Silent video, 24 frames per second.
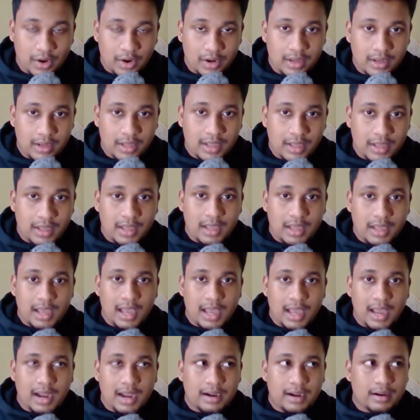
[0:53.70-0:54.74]
on.
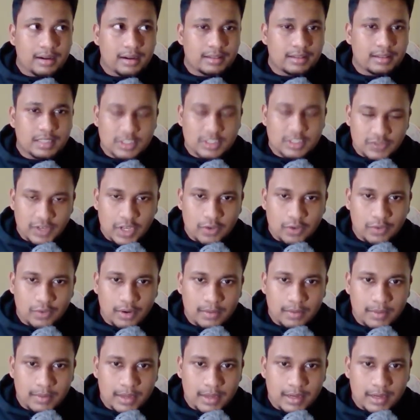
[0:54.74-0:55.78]
And this video
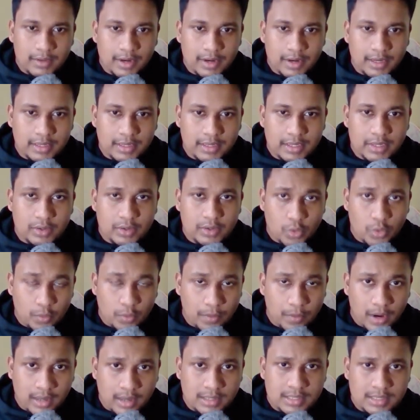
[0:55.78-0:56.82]
will be divided into two
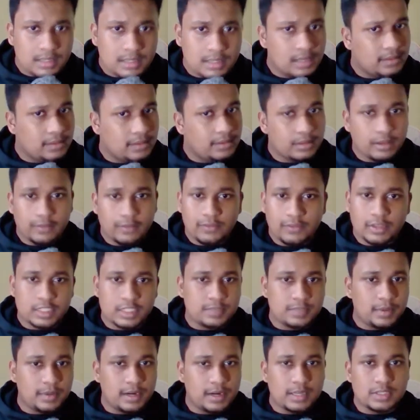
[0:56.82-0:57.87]
parts. The
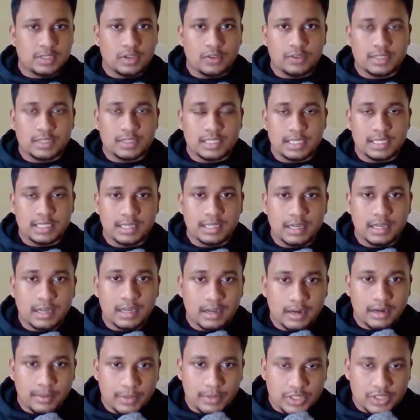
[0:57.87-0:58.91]
first part is obviously the
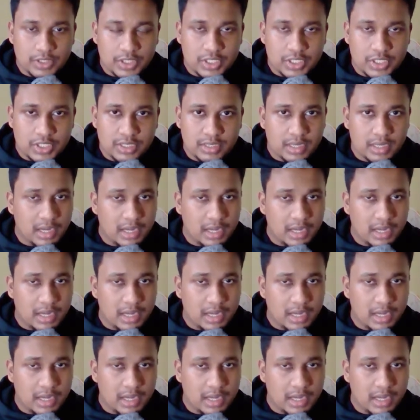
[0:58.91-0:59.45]
demonstration,